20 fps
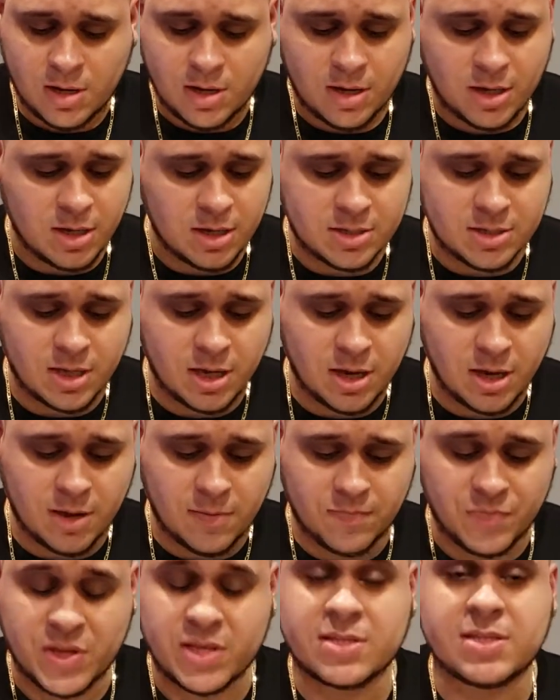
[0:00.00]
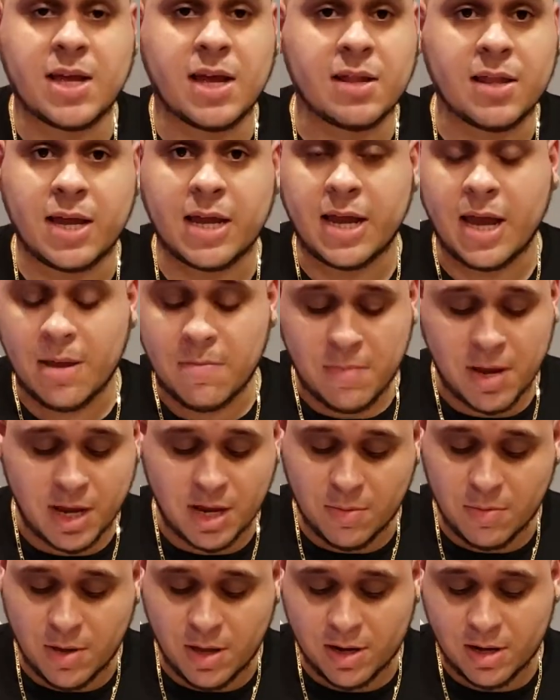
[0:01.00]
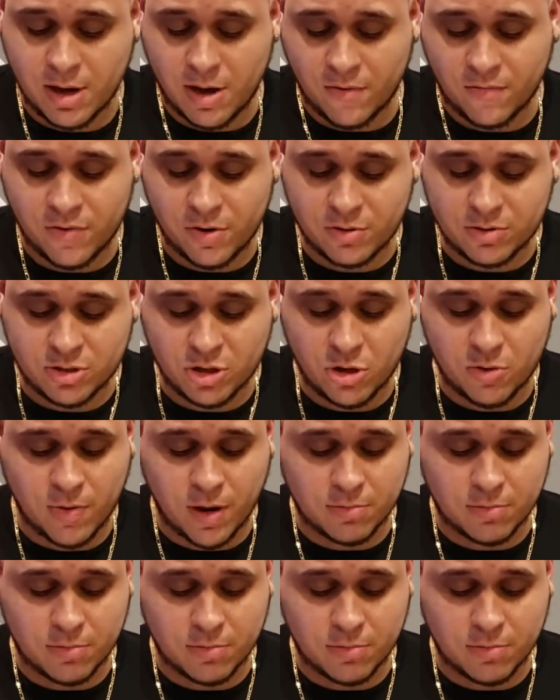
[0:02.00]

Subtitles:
Because it's not like I'm making money off YouTube.